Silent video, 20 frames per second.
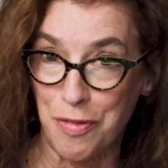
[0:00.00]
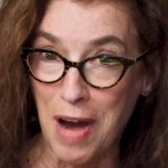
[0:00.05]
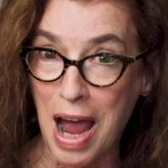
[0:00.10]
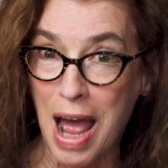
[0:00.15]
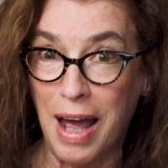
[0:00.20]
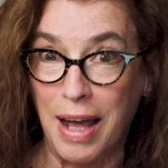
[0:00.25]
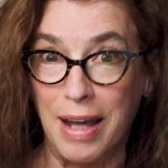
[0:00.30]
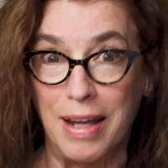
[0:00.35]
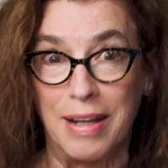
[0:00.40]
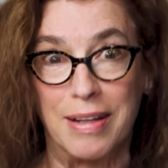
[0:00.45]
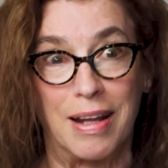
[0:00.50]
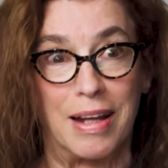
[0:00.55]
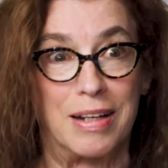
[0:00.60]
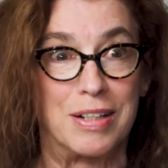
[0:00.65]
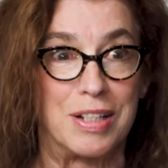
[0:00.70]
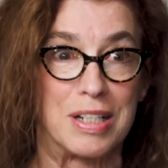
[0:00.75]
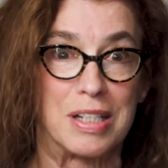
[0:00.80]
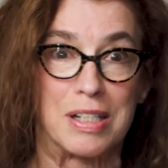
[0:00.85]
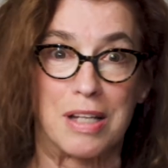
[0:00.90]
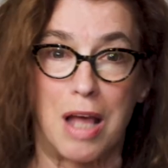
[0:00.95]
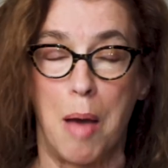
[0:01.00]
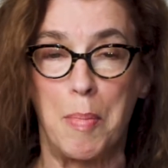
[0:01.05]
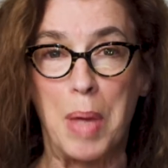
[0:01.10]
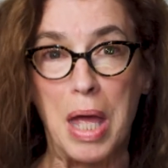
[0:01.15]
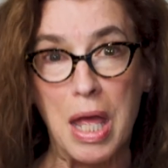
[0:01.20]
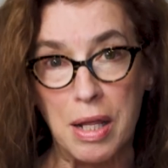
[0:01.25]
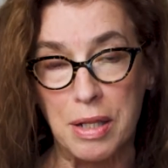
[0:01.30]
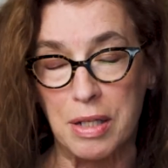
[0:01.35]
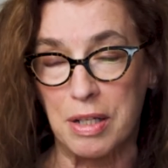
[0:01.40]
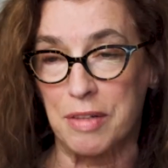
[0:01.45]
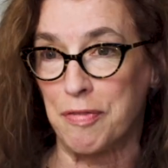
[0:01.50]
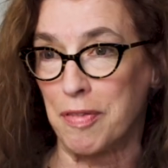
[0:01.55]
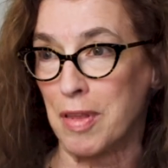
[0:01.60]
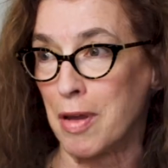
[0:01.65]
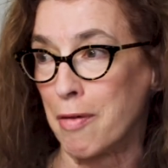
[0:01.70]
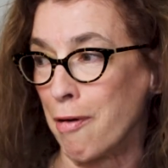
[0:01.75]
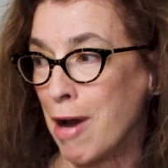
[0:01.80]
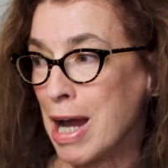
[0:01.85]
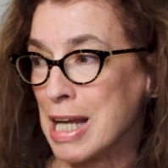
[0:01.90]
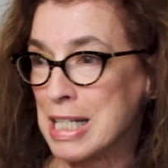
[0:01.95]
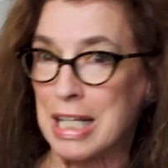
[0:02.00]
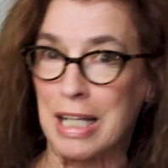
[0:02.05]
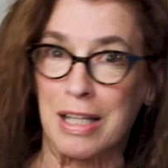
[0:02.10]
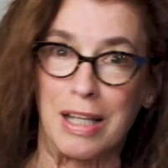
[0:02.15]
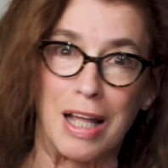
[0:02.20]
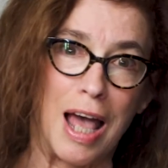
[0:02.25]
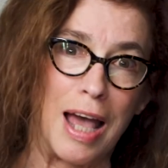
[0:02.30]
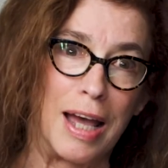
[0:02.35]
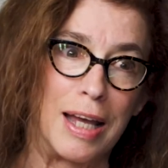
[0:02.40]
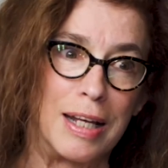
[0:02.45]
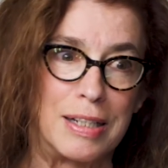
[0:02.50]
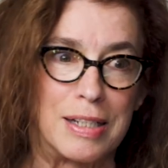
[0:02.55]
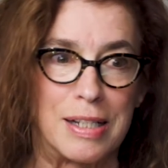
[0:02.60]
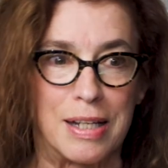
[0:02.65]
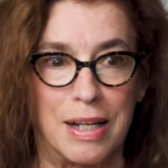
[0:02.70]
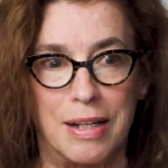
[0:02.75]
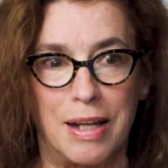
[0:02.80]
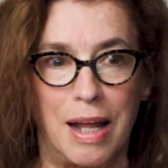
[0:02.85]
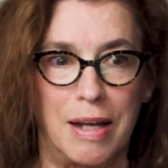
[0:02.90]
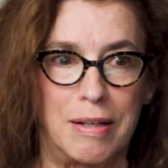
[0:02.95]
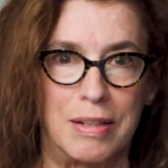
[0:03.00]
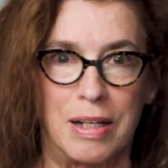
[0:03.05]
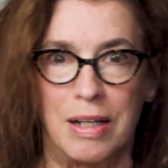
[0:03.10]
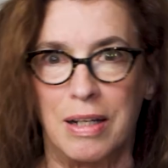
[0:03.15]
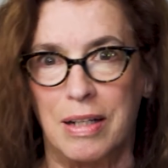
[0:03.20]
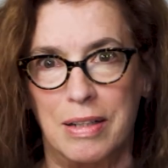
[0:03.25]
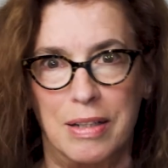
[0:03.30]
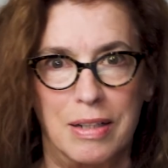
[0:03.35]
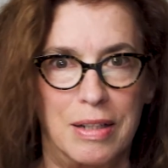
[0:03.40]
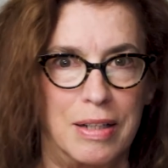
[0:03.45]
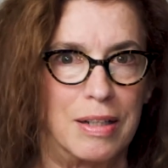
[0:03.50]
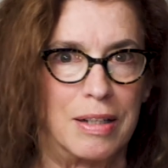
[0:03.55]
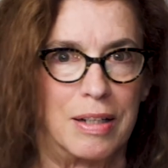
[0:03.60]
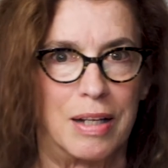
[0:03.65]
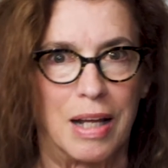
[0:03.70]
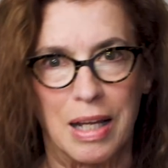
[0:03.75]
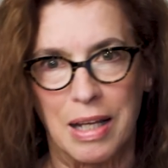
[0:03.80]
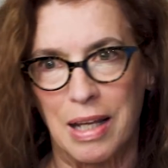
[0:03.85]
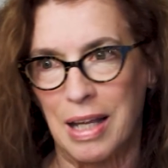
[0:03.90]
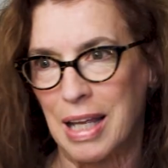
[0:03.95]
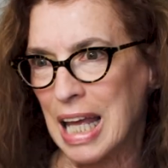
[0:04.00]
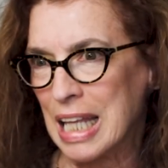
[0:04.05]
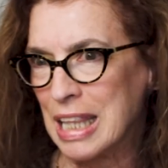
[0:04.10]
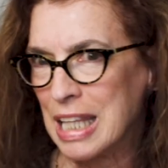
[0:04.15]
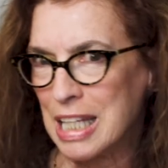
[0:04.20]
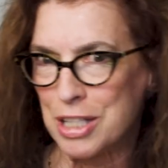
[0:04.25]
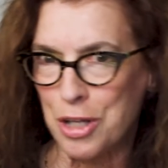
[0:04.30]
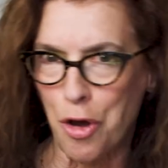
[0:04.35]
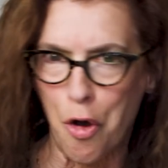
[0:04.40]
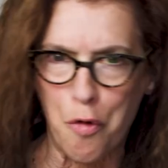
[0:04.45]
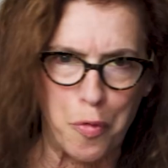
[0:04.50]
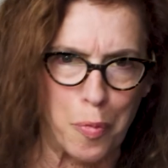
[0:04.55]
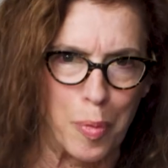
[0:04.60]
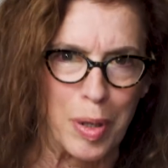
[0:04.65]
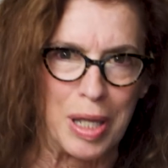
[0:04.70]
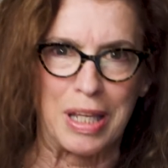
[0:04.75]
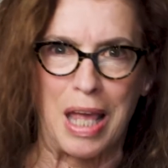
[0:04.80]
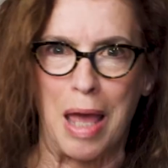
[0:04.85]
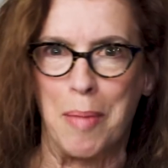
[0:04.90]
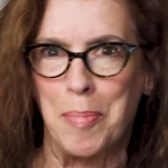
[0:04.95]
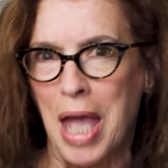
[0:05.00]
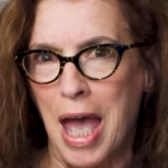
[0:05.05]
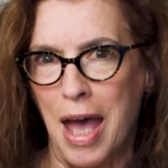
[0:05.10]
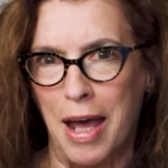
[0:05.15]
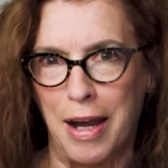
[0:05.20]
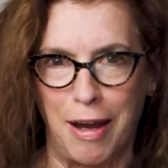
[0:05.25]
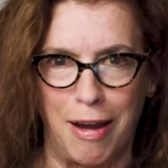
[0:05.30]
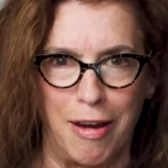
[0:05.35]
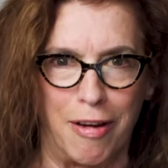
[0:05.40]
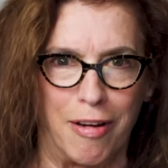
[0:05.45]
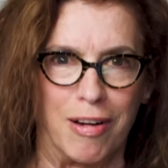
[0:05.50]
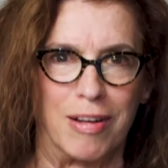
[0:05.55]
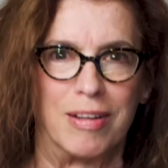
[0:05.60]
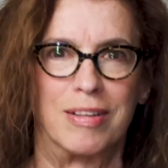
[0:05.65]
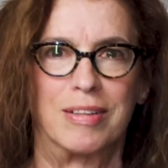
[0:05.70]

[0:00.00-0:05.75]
right. They just come in, the fluorescent lights, and they get this over with, get me out of here.